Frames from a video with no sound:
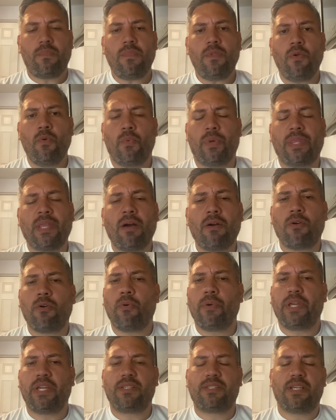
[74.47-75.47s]
Without
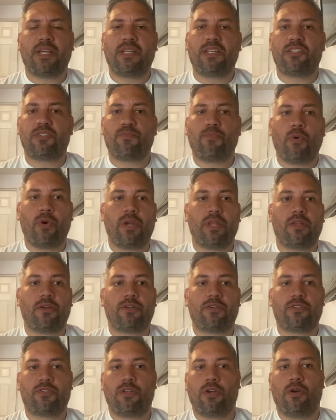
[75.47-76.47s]
going into any
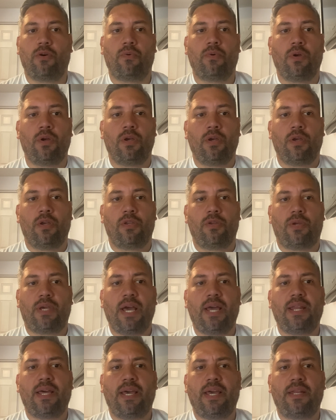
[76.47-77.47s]
spoilers, so you
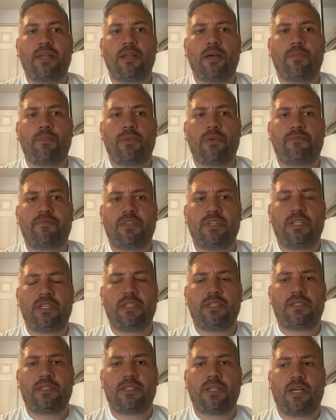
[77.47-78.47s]
kind of end up with
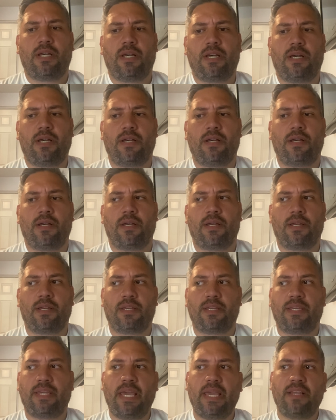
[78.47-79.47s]
these
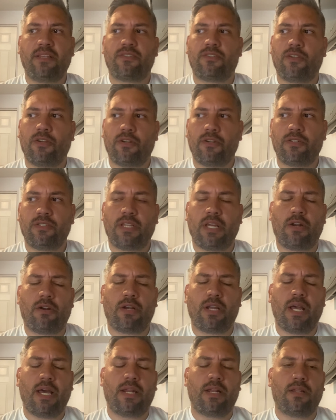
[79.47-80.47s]
gangsters that are
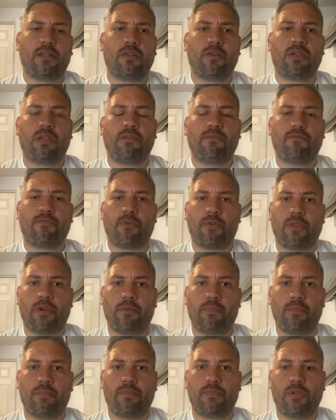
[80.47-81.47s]
kind of looking for
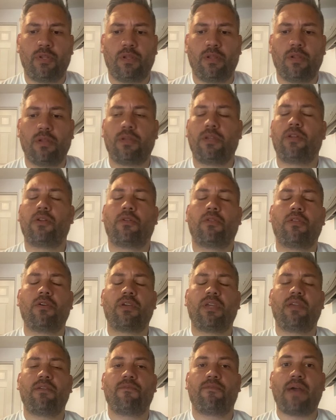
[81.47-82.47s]
their, you know,
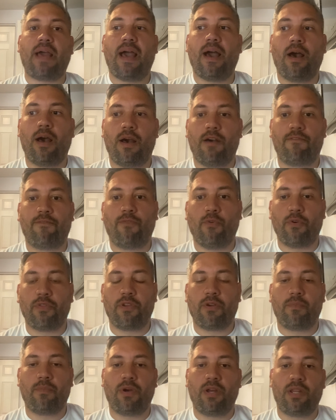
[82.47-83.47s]
looking for
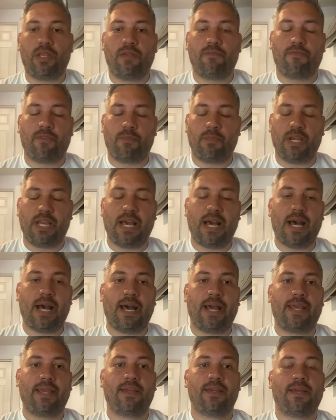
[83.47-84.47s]
their money from a
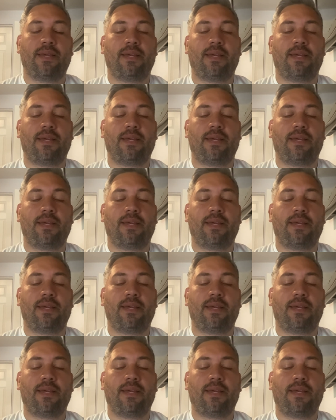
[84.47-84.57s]
guy.